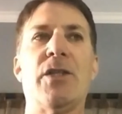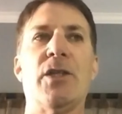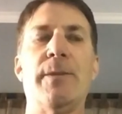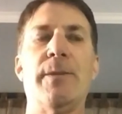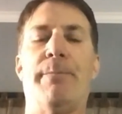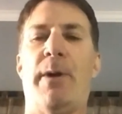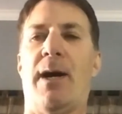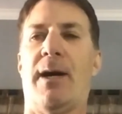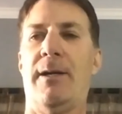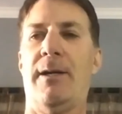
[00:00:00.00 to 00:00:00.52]
a
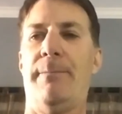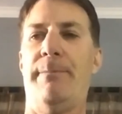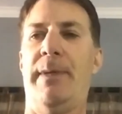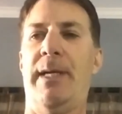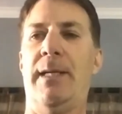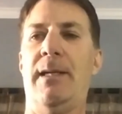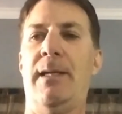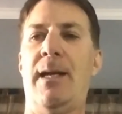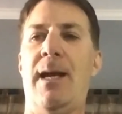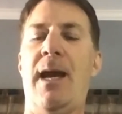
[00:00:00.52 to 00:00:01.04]

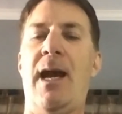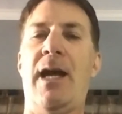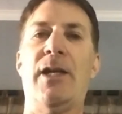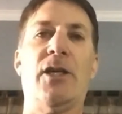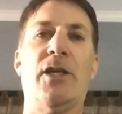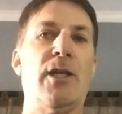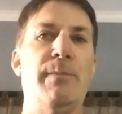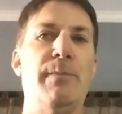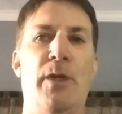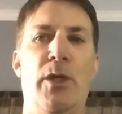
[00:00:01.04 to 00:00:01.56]
department and
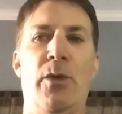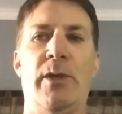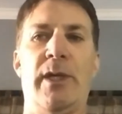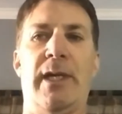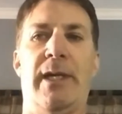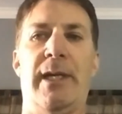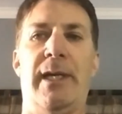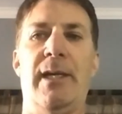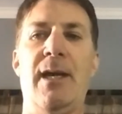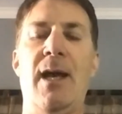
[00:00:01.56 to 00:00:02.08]
a
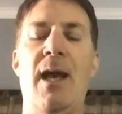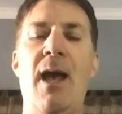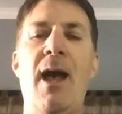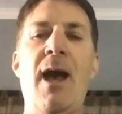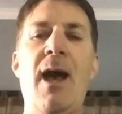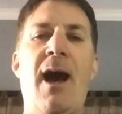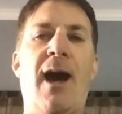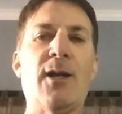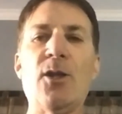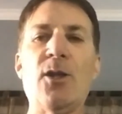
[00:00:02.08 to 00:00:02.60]
community,
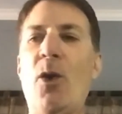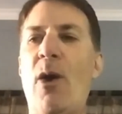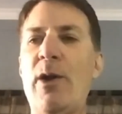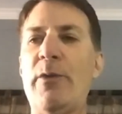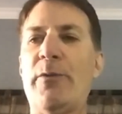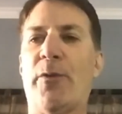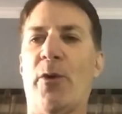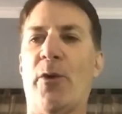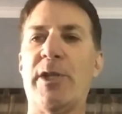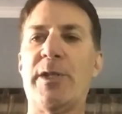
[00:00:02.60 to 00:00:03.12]
our law
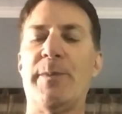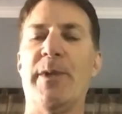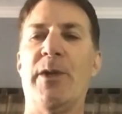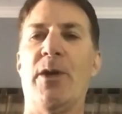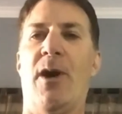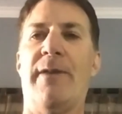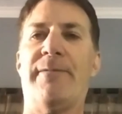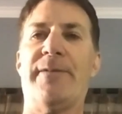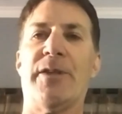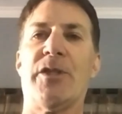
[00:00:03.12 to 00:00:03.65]
enforcement
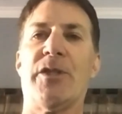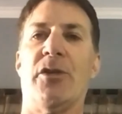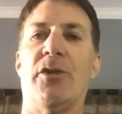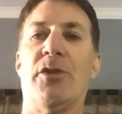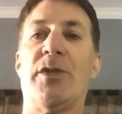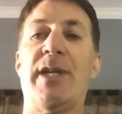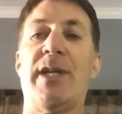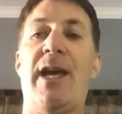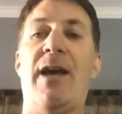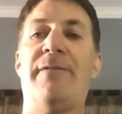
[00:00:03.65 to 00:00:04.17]

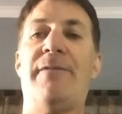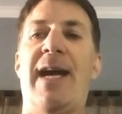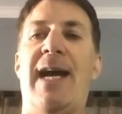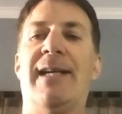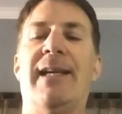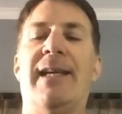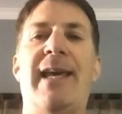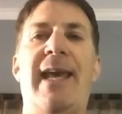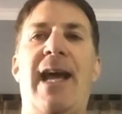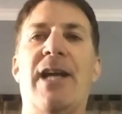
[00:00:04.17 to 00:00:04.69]
officers have
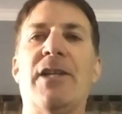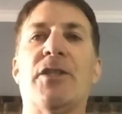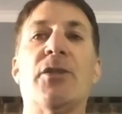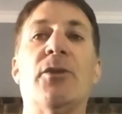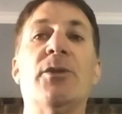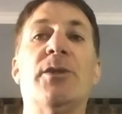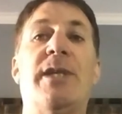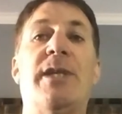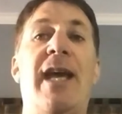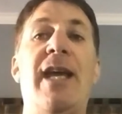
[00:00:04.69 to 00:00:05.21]
had
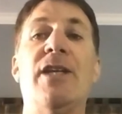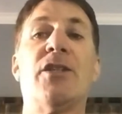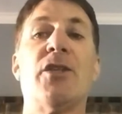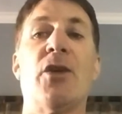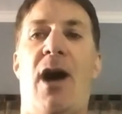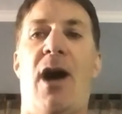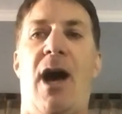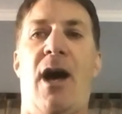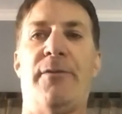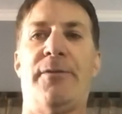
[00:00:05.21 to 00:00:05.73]
canceled days
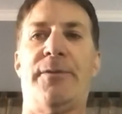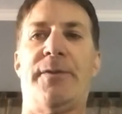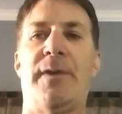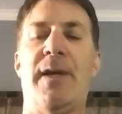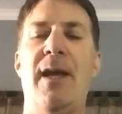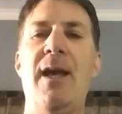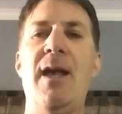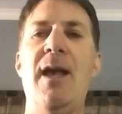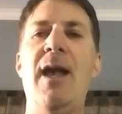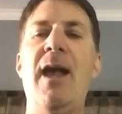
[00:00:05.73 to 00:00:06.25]
off
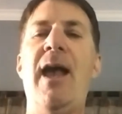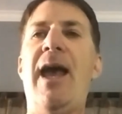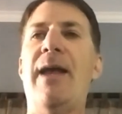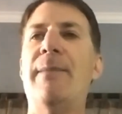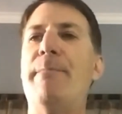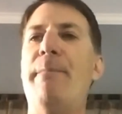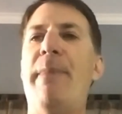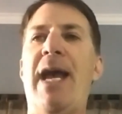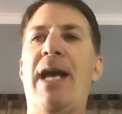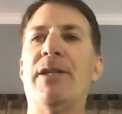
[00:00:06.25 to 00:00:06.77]

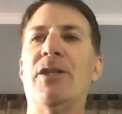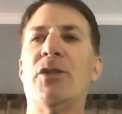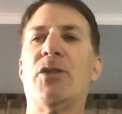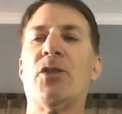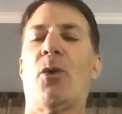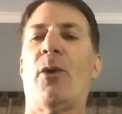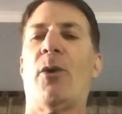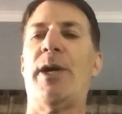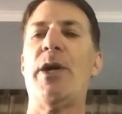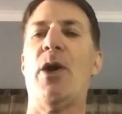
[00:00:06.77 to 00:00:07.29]
and
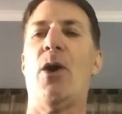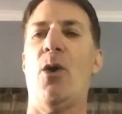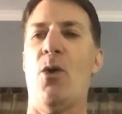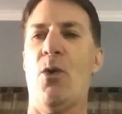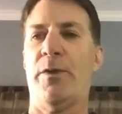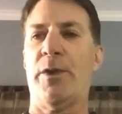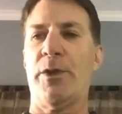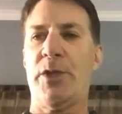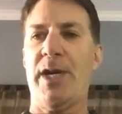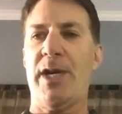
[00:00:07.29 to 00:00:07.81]
mandatory
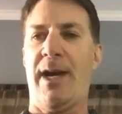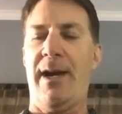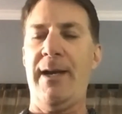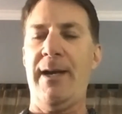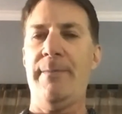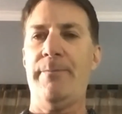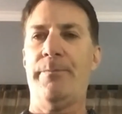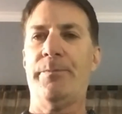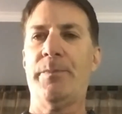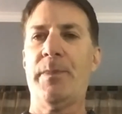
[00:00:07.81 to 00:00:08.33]

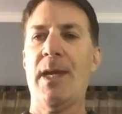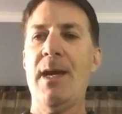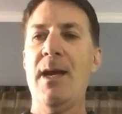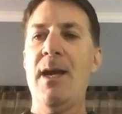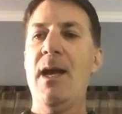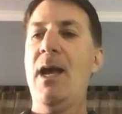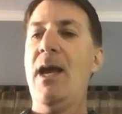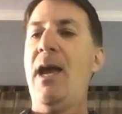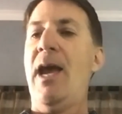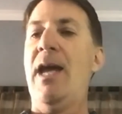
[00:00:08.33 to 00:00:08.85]
overtime.
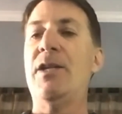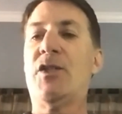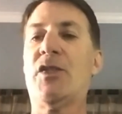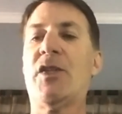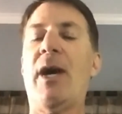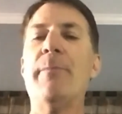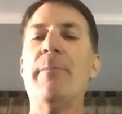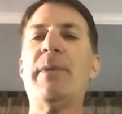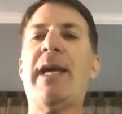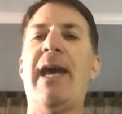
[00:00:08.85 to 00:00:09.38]
In
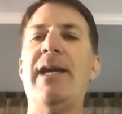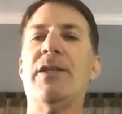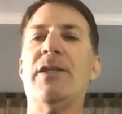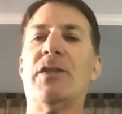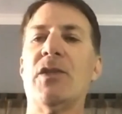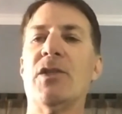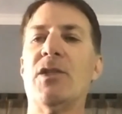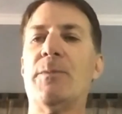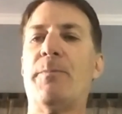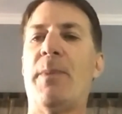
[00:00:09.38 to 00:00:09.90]
some
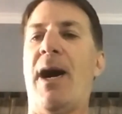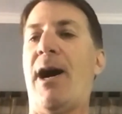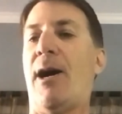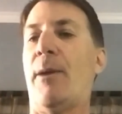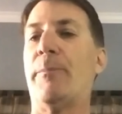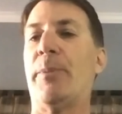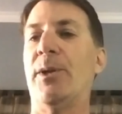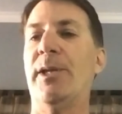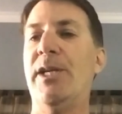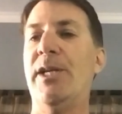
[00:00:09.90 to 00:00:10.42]
cases, our
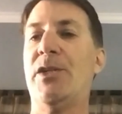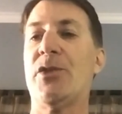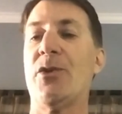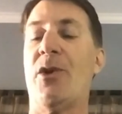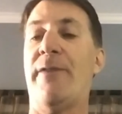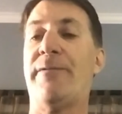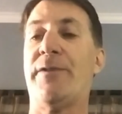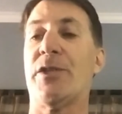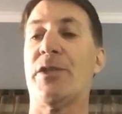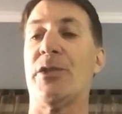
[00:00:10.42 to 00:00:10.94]
police
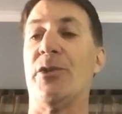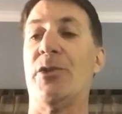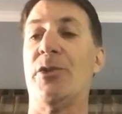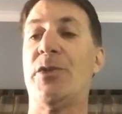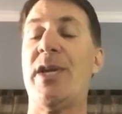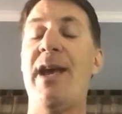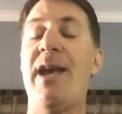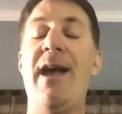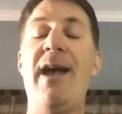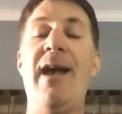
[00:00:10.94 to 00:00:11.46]

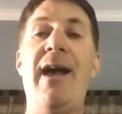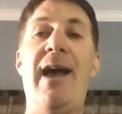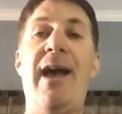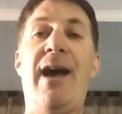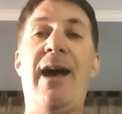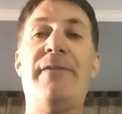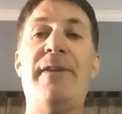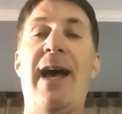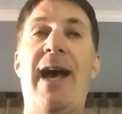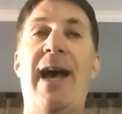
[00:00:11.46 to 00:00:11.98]
officers
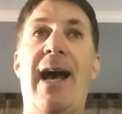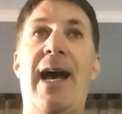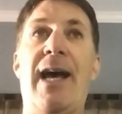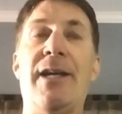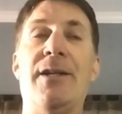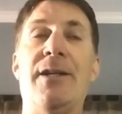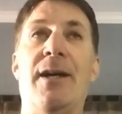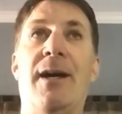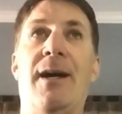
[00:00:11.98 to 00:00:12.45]
have had